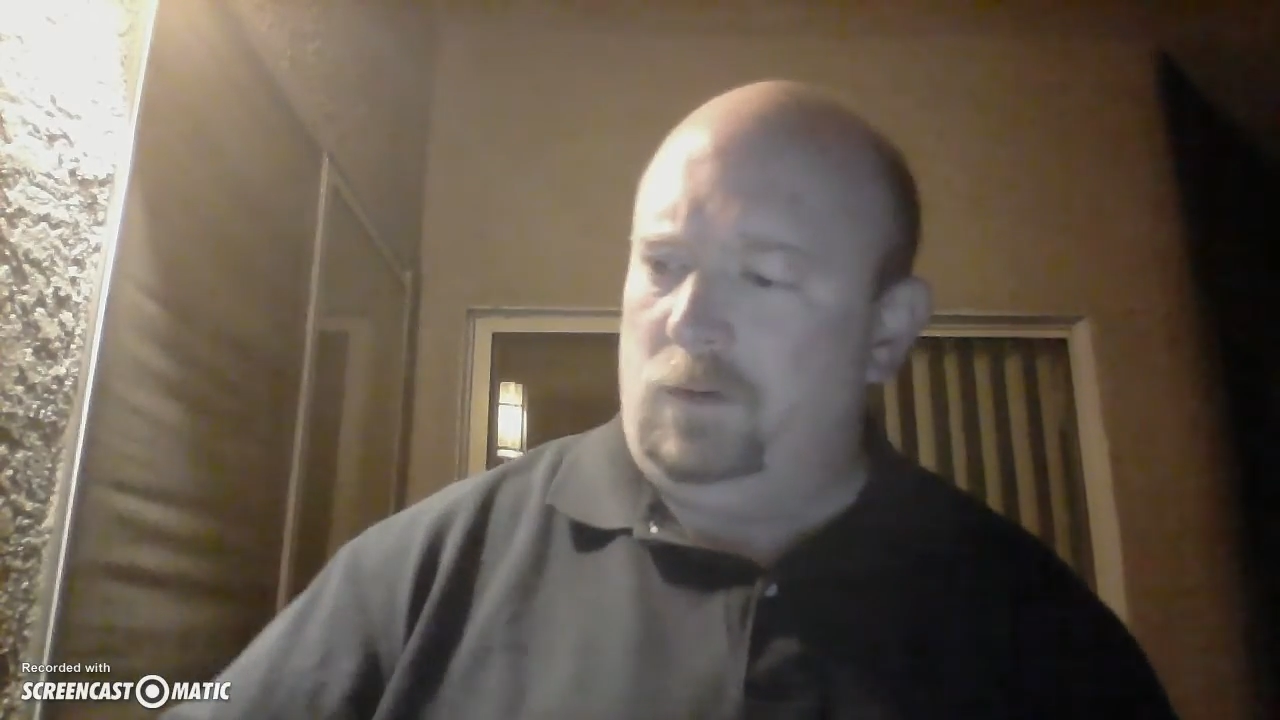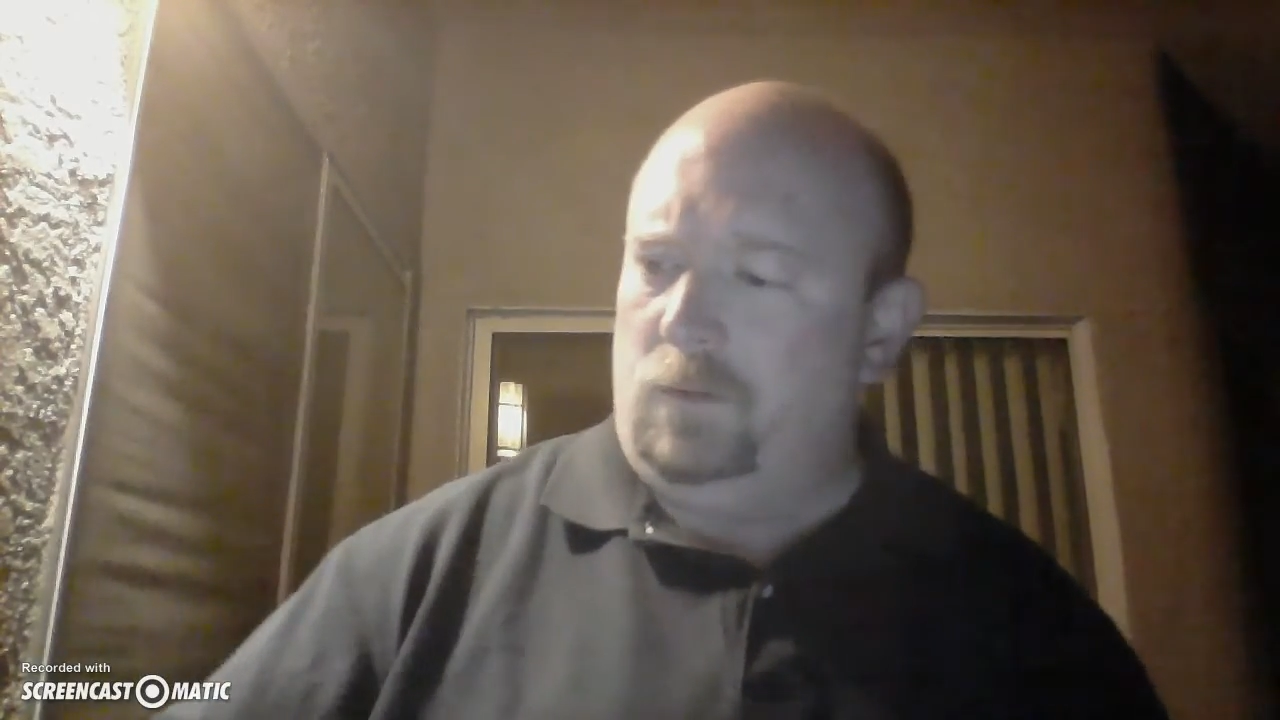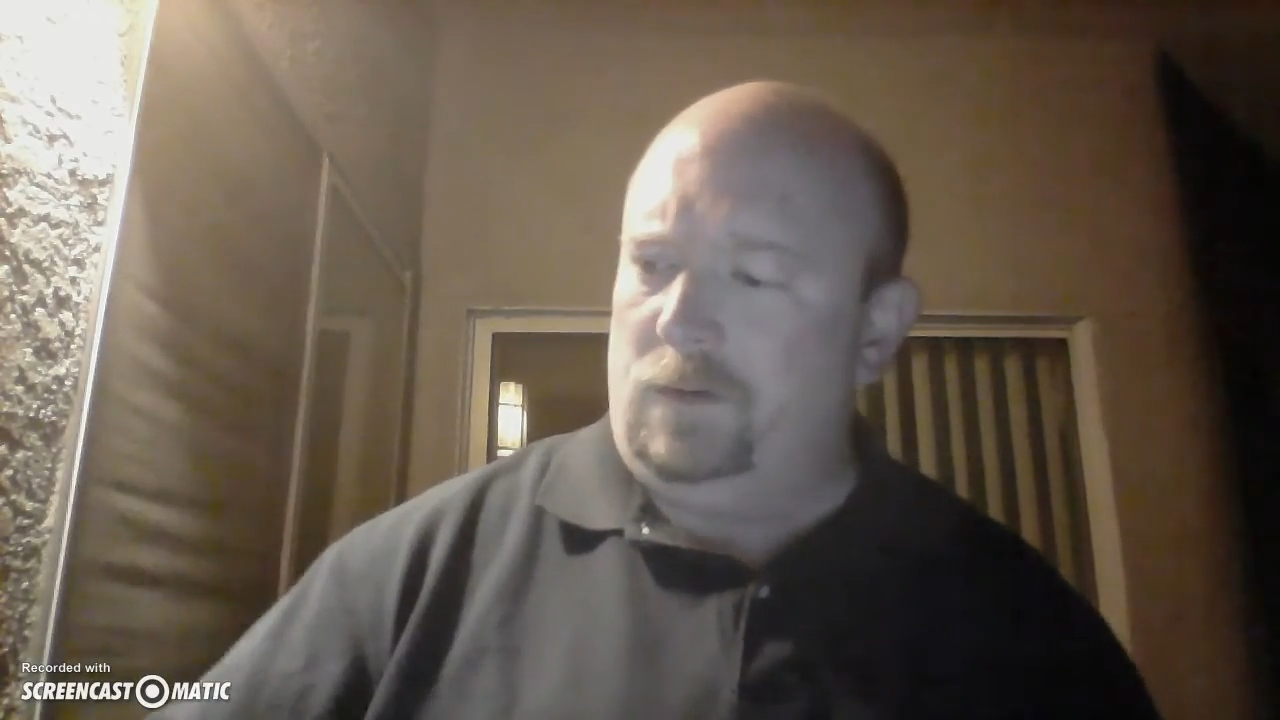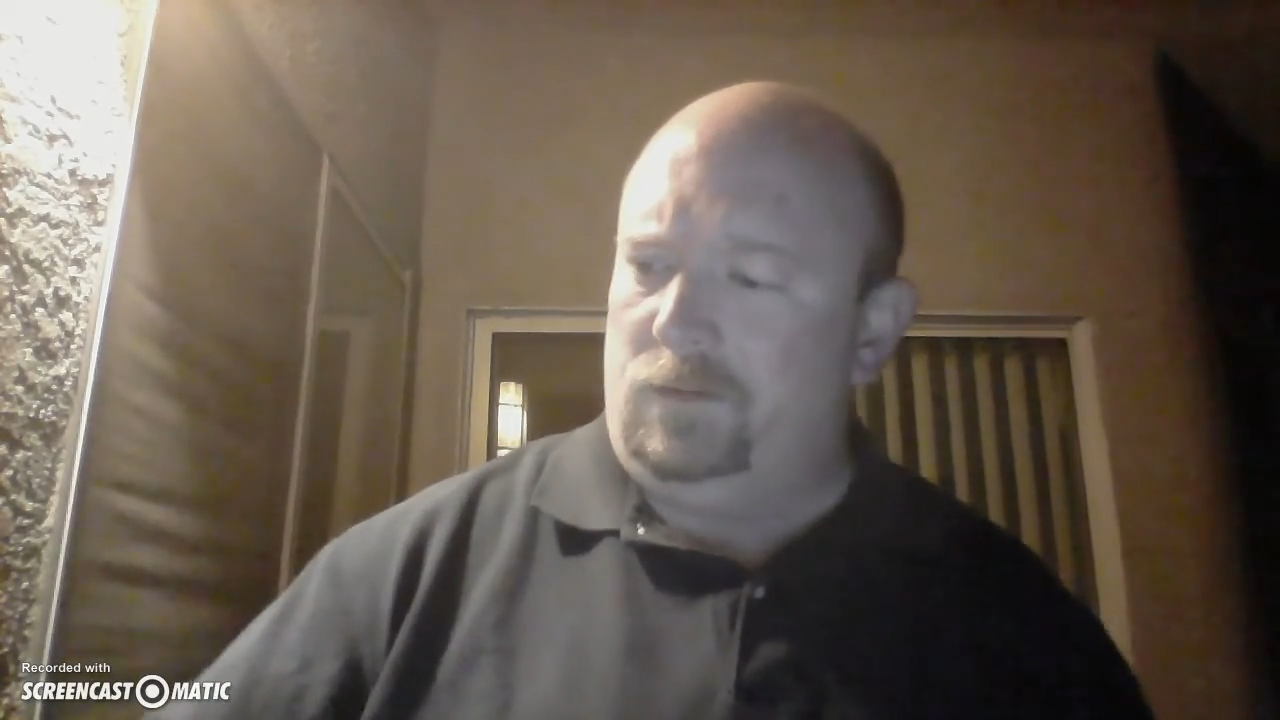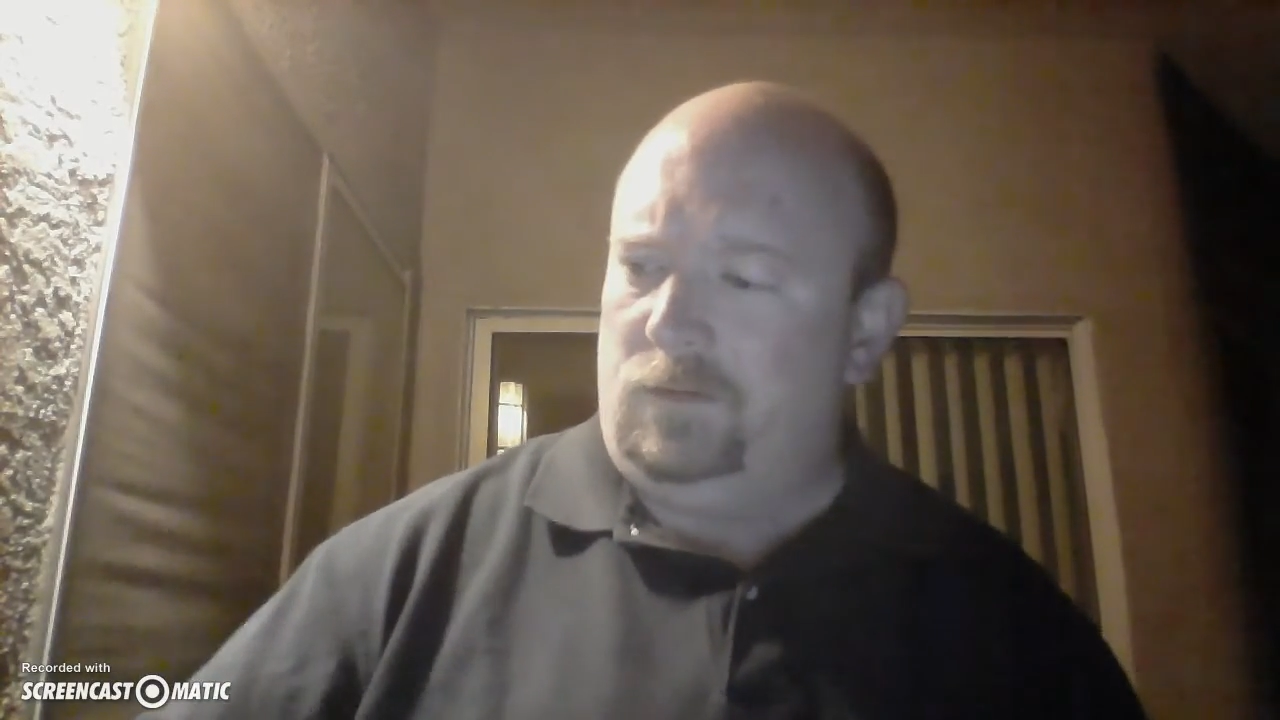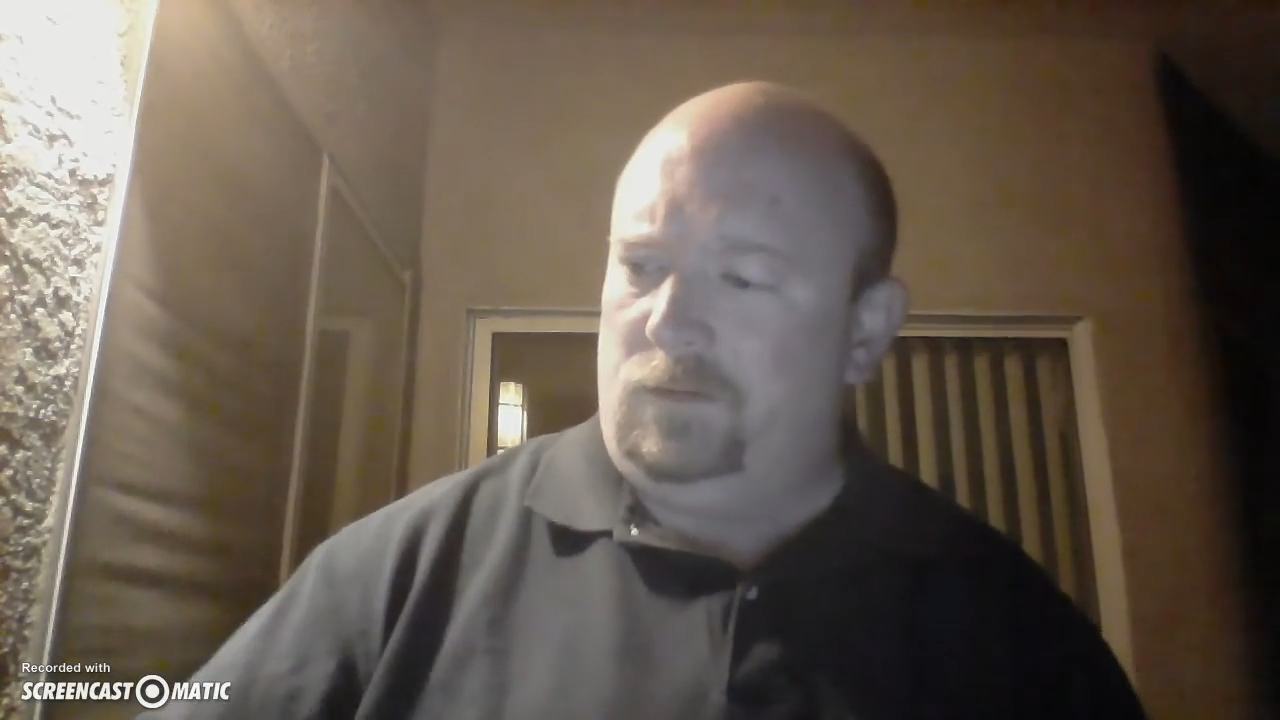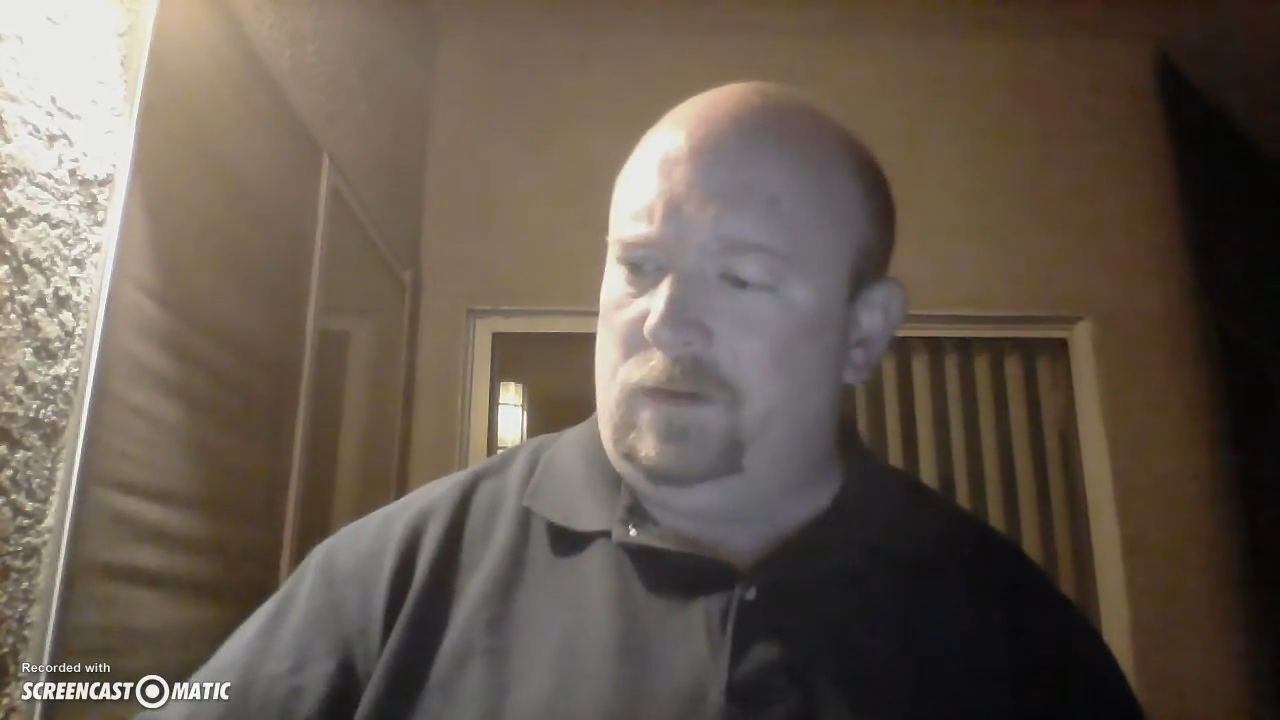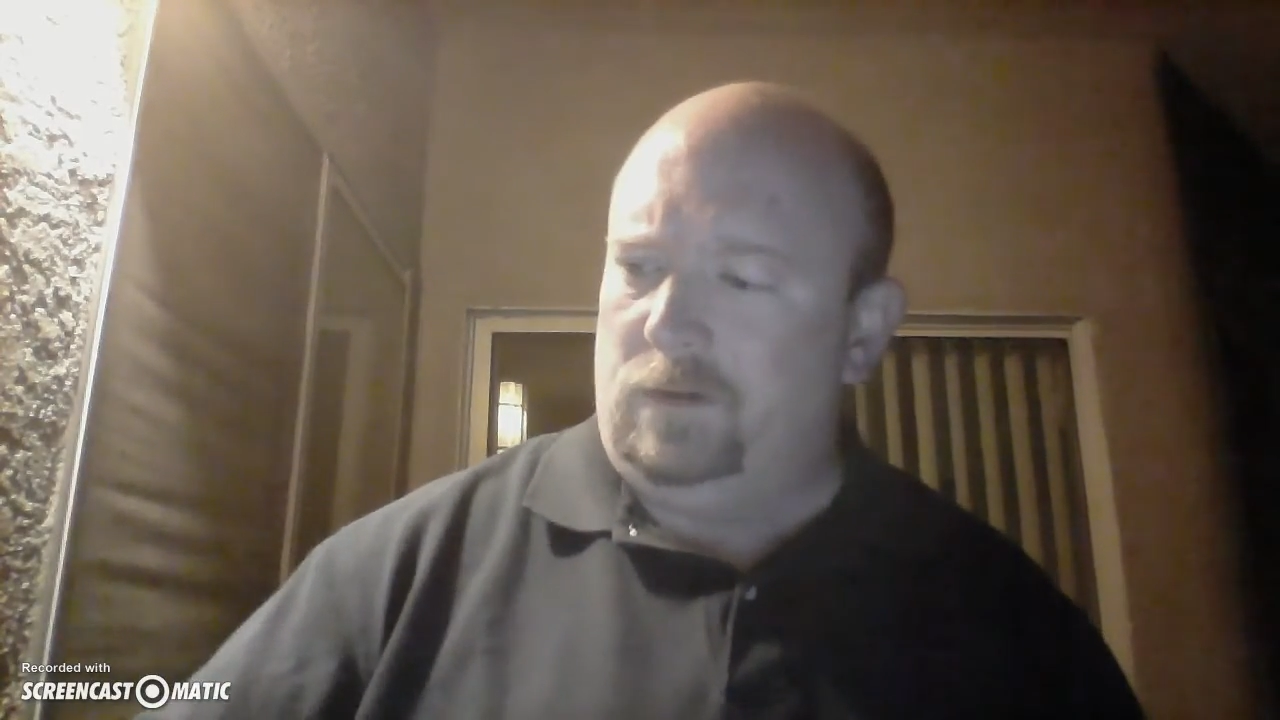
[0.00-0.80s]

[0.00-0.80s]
watch this channel